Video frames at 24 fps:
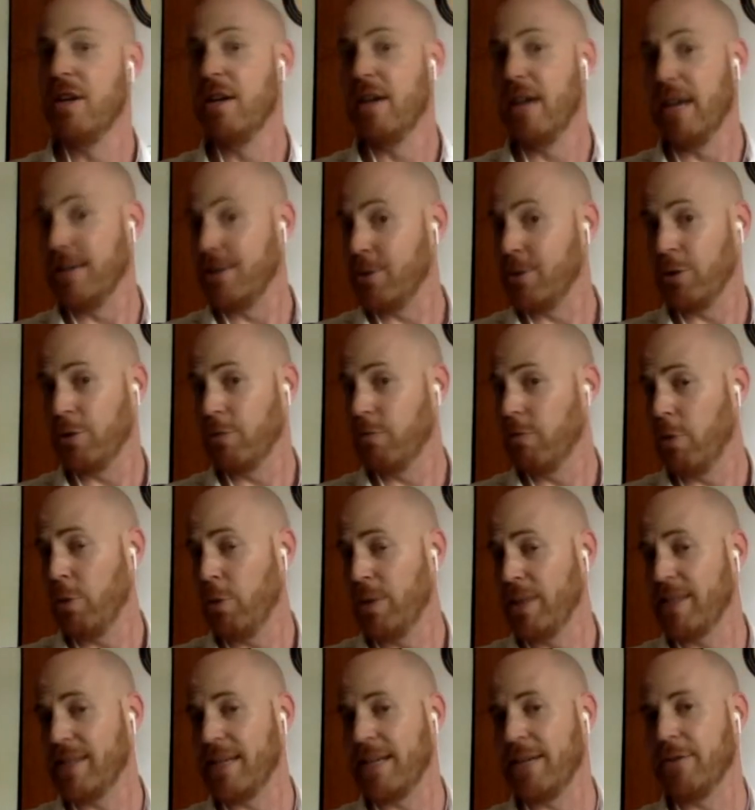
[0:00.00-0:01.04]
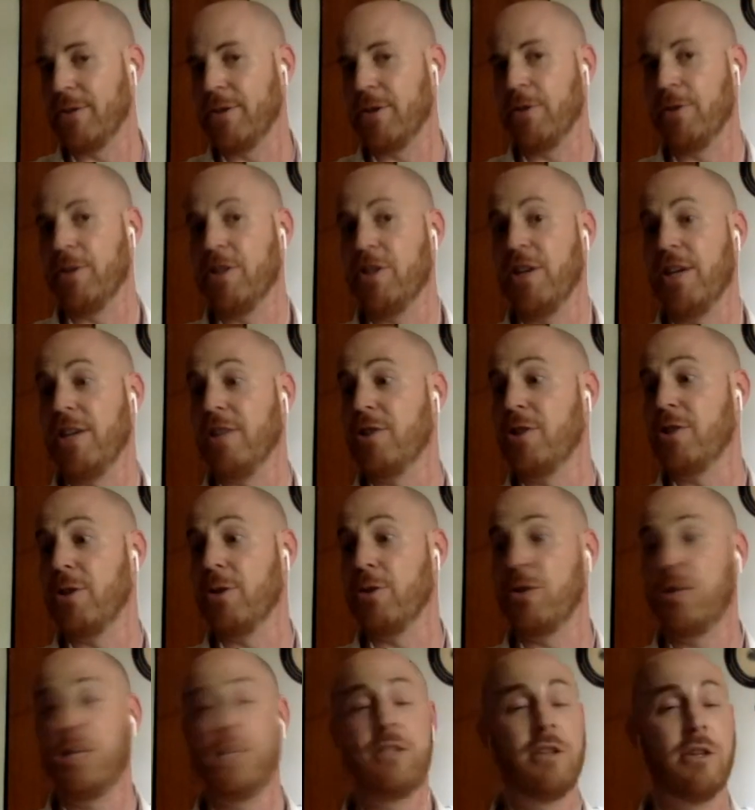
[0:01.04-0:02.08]
And so the growing cycle started to change. So
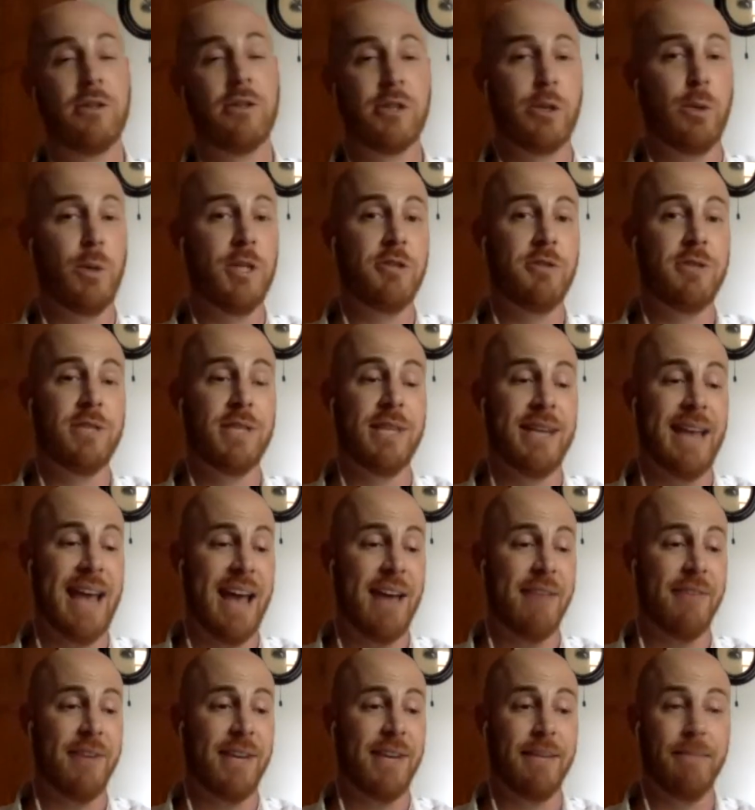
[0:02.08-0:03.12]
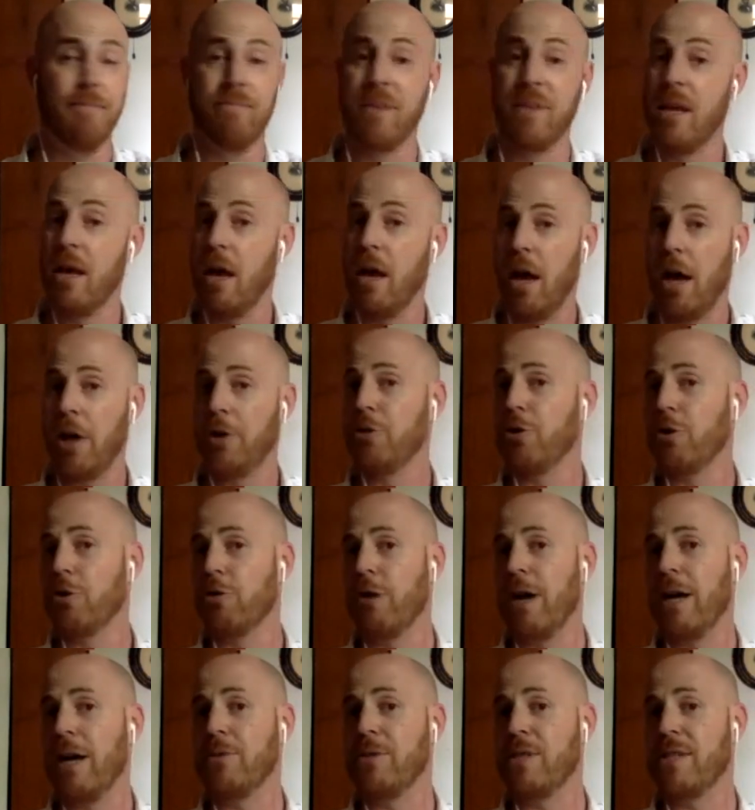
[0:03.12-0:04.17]
she's also interested in having
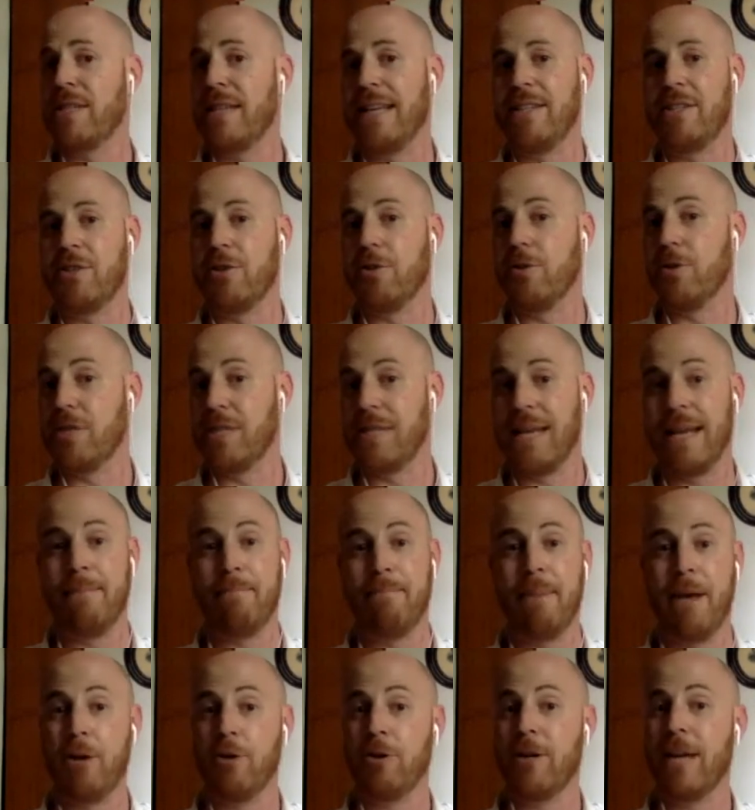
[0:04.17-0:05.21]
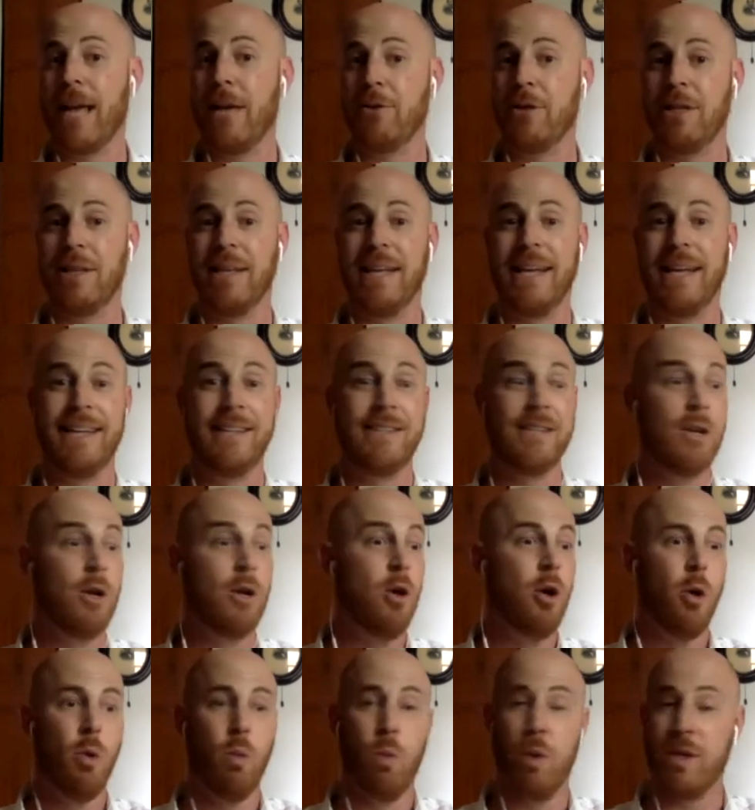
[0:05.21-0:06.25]
underground sensors to better calculate
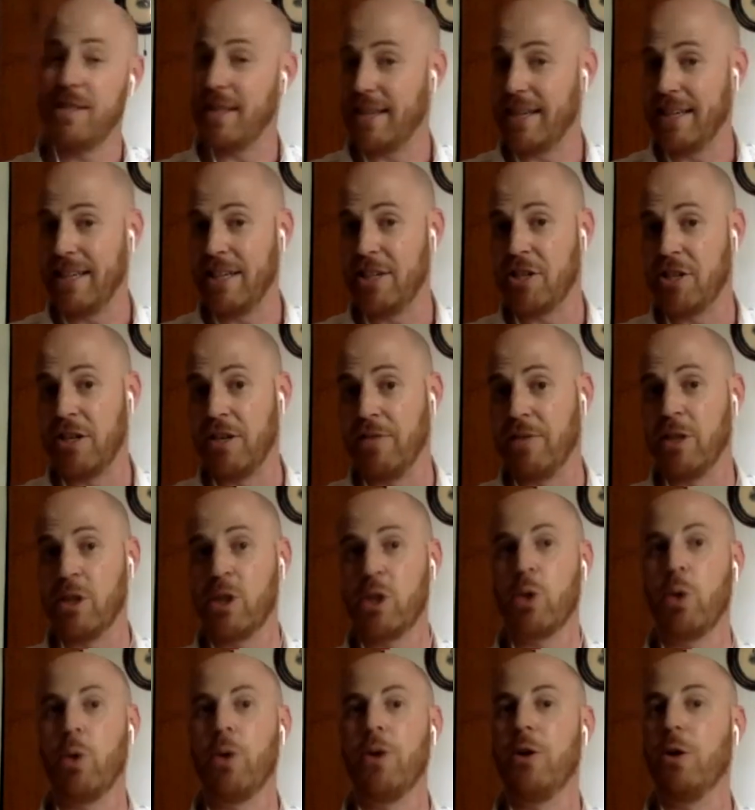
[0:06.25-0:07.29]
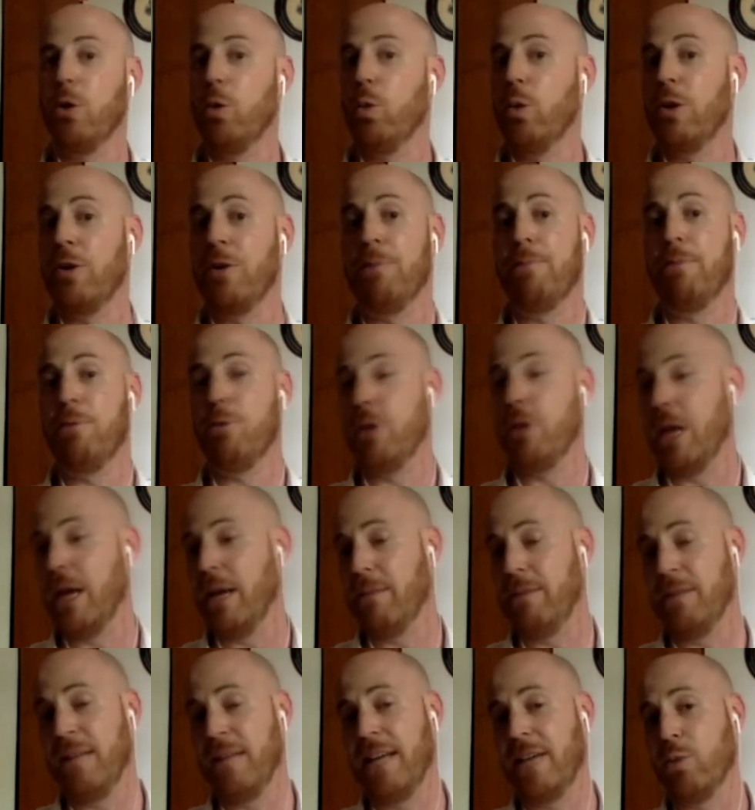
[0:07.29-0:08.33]
what's the condition of the soil, where to plant
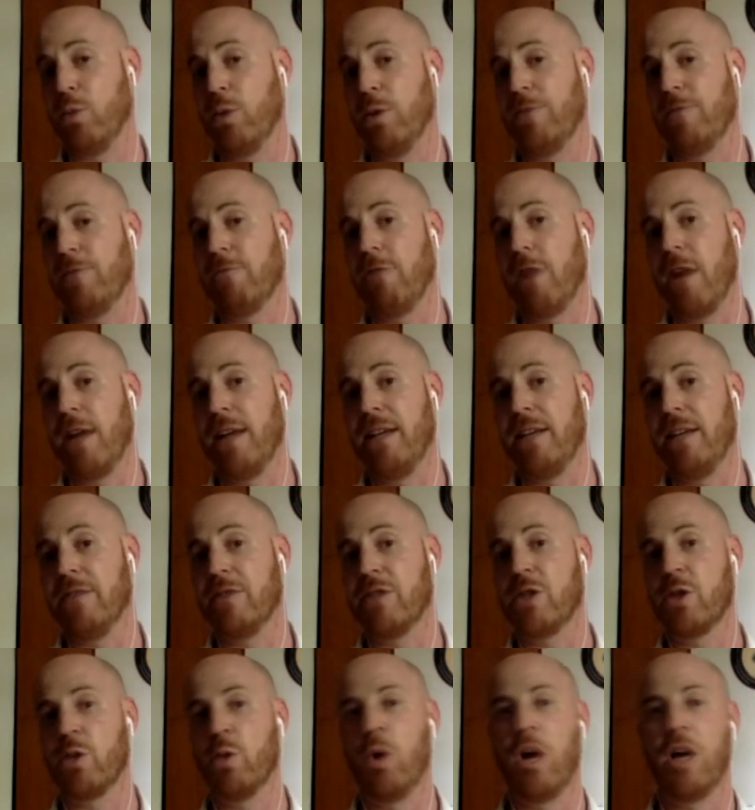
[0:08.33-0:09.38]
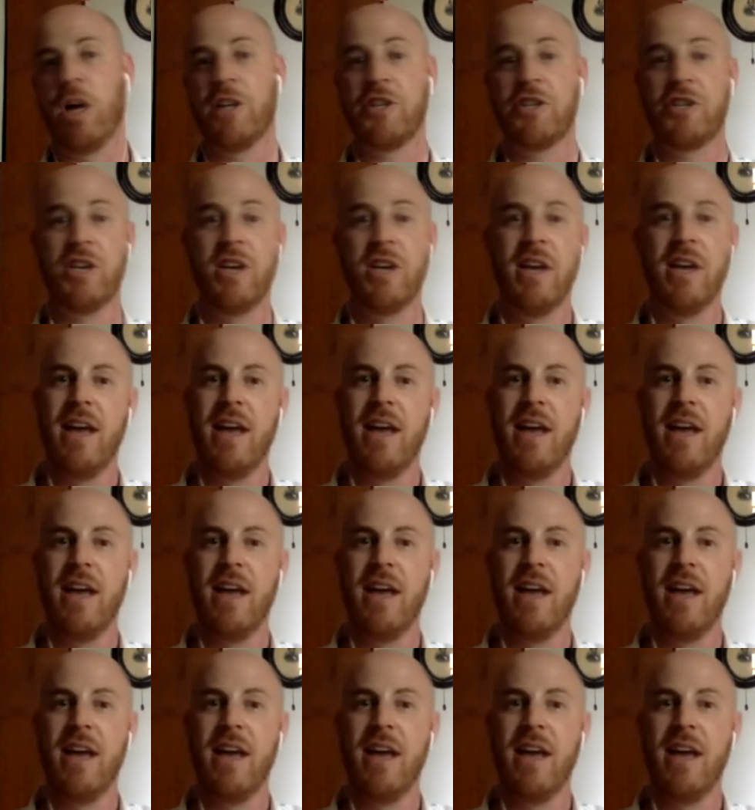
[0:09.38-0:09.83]
what variety of squash.